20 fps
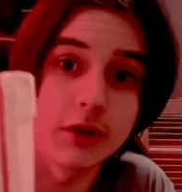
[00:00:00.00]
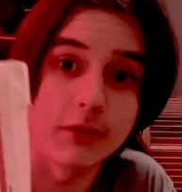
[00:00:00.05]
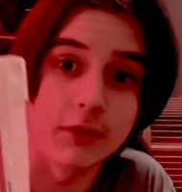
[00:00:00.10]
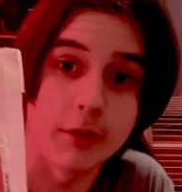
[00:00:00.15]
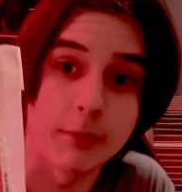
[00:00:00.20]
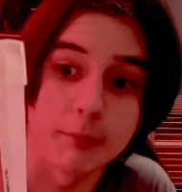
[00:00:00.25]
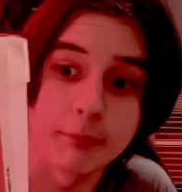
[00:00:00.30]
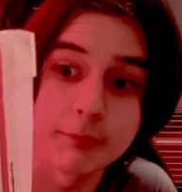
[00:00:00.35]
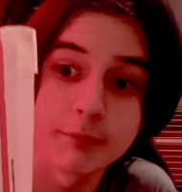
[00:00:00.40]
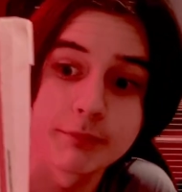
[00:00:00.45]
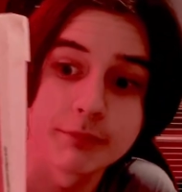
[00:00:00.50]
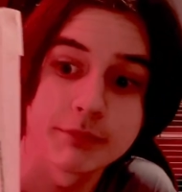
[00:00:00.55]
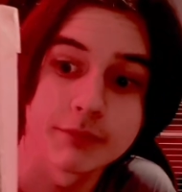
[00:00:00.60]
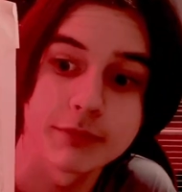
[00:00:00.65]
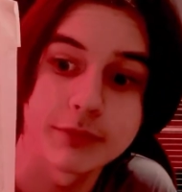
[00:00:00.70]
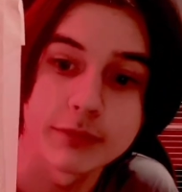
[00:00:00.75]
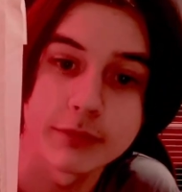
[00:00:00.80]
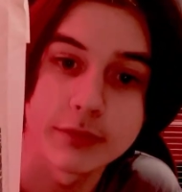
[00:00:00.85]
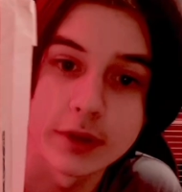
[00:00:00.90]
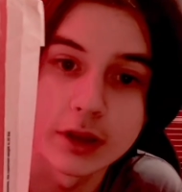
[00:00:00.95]
of them.
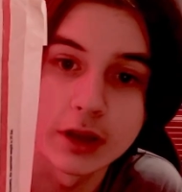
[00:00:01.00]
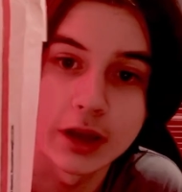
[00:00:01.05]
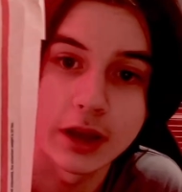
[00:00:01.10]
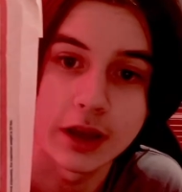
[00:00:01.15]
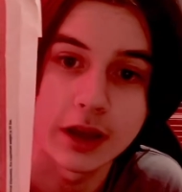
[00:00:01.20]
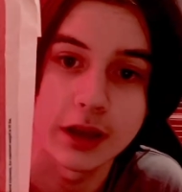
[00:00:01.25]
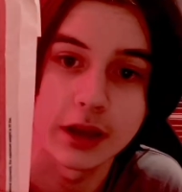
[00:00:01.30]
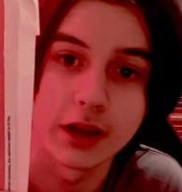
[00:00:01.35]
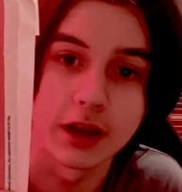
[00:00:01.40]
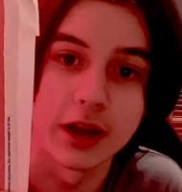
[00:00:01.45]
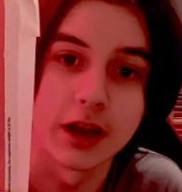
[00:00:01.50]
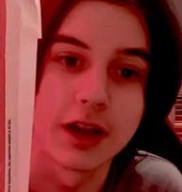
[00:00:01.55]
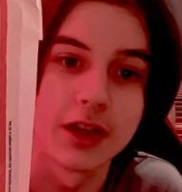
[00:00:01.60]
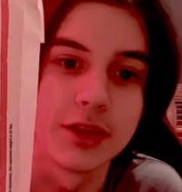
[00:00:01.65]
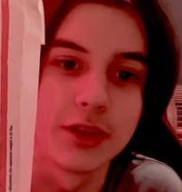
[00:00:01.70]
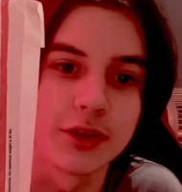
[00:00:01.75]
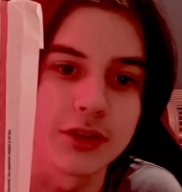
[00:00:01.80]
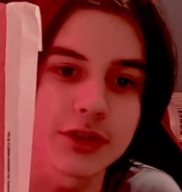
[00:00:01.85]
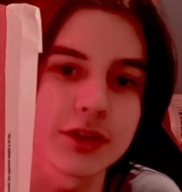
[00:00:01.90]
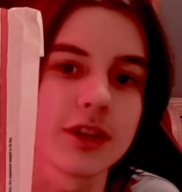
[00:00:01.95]

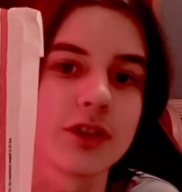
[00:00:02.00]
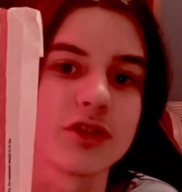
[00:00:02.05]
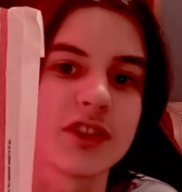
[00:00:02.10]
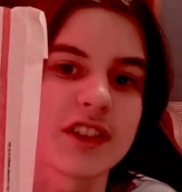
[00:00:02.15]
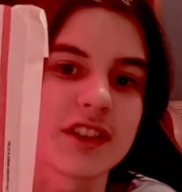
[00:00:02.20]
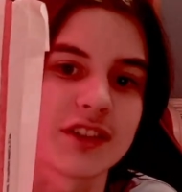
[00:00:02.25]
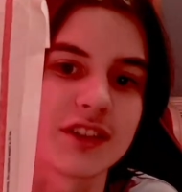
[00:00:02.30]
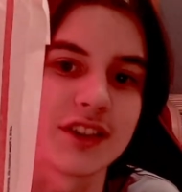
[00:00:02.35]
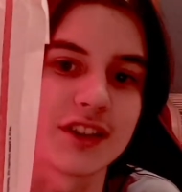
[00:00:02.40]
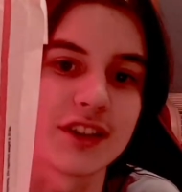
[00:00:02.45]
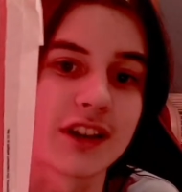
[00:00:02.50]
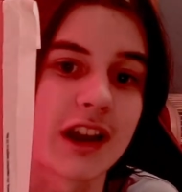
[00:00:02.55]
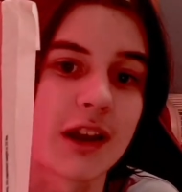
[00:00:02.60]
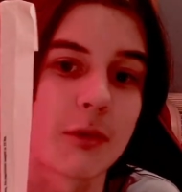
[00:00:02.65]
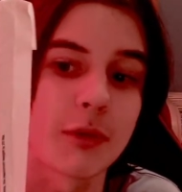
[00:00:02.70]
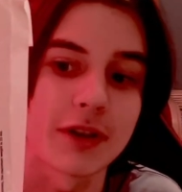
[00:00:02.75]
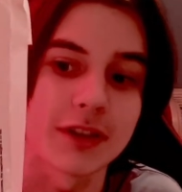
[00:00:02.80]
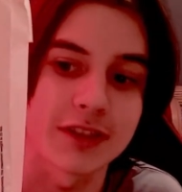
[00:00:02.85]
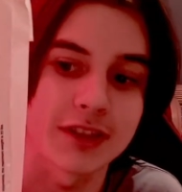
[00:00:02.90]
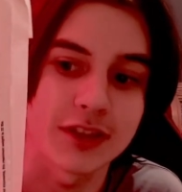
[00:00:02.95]
There's an address in here. I
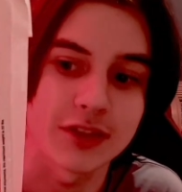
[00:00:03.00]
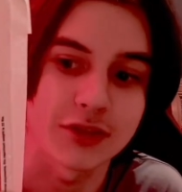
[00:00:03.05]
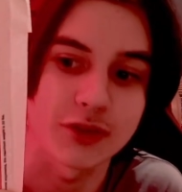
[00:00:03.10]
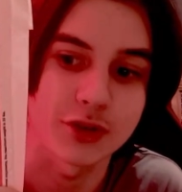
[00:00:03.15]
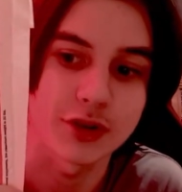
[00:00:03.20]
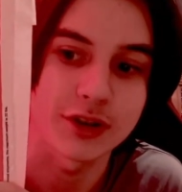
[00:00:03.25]
want to censor